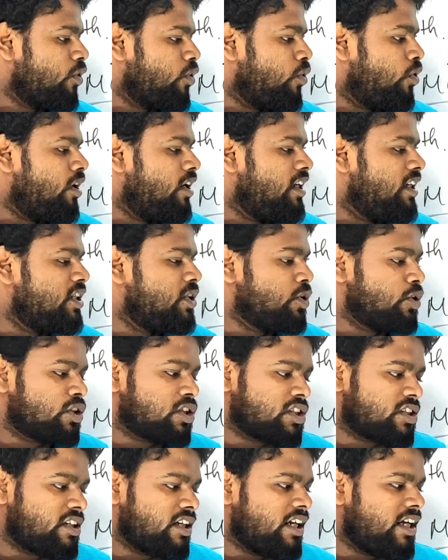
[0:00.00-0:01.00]
only
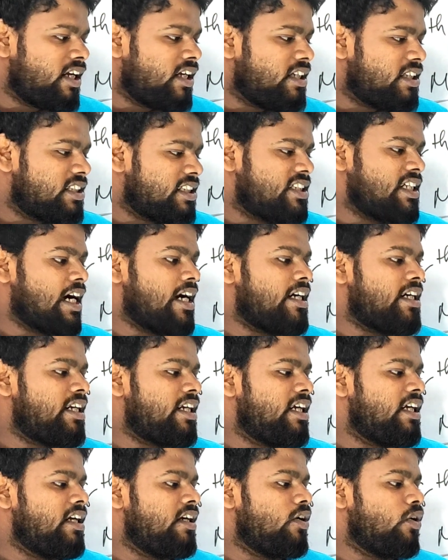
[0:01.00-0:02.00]
those string
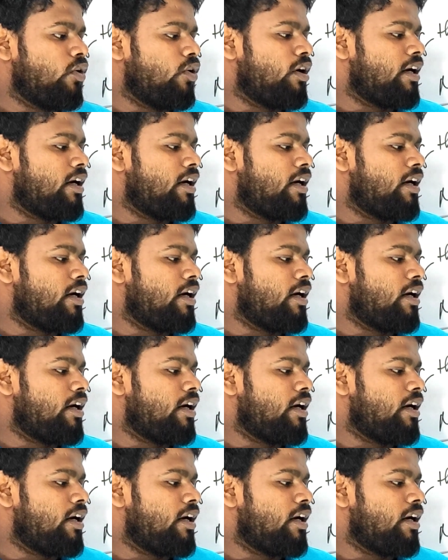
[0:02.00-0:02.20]
starting